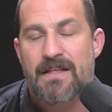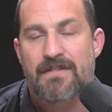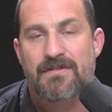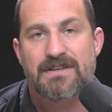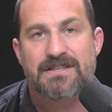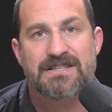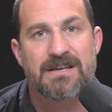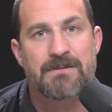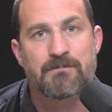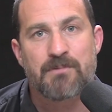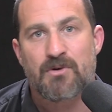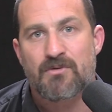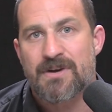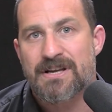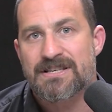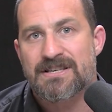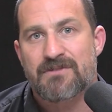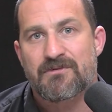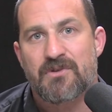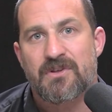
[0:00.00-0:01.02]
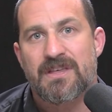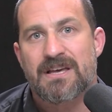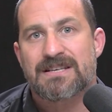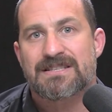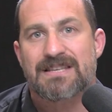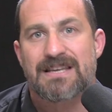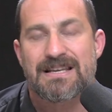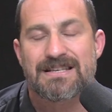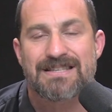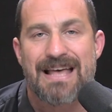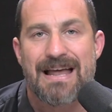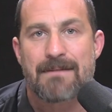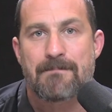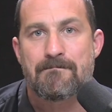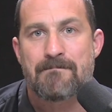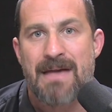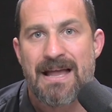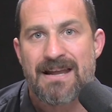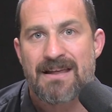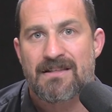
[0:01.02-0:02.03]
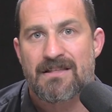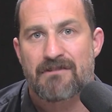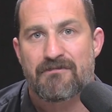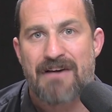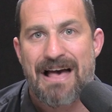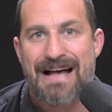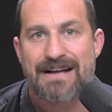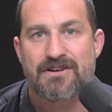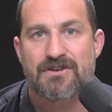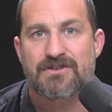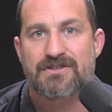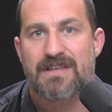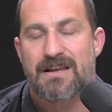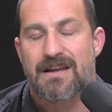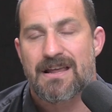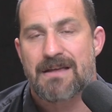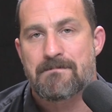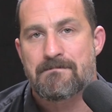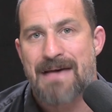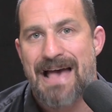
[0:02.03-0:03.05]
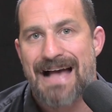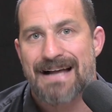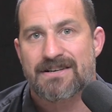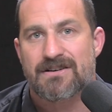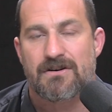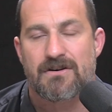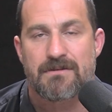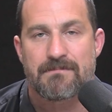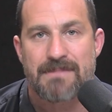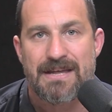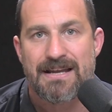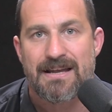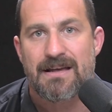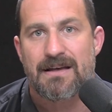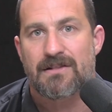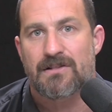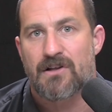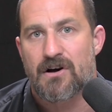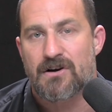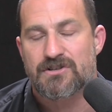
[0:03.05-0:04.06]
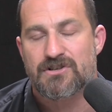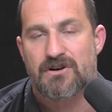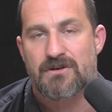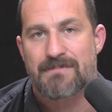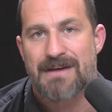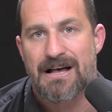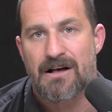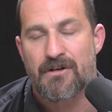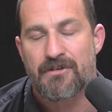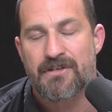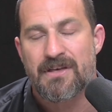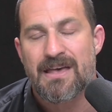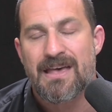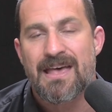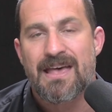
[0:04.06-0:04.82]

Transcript: The simple reason for this is that many of the factors that impact our immediate and long-term health